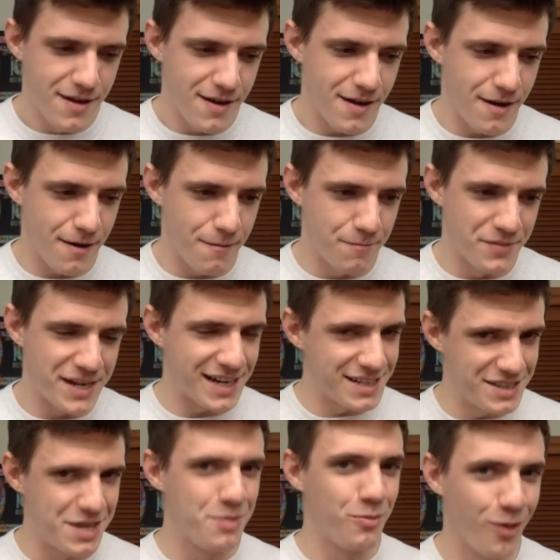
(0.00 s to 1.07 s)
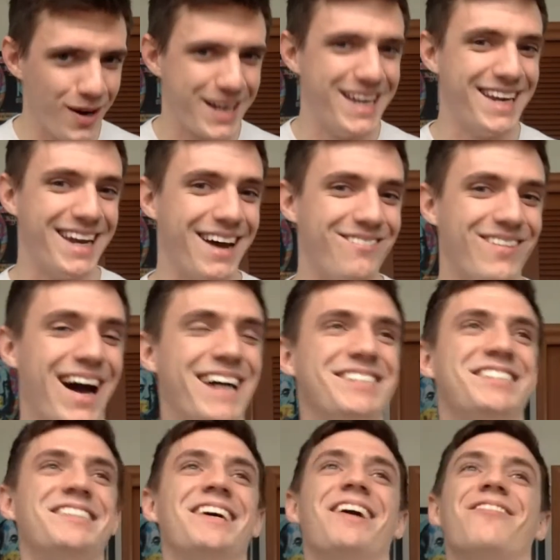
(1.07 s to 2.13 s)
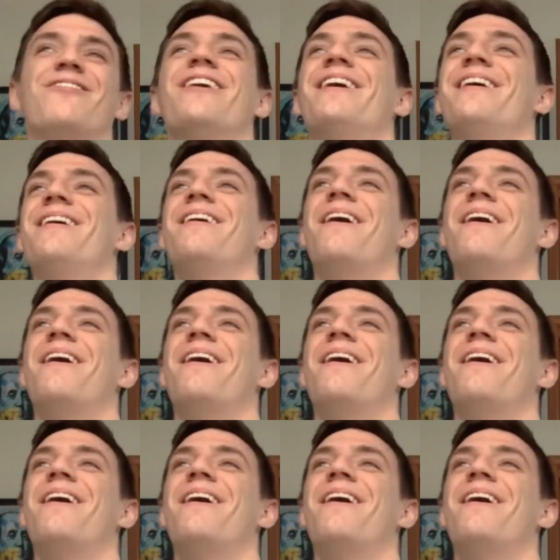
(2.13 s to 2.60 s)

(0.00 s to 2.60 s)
I need them working on my stuff.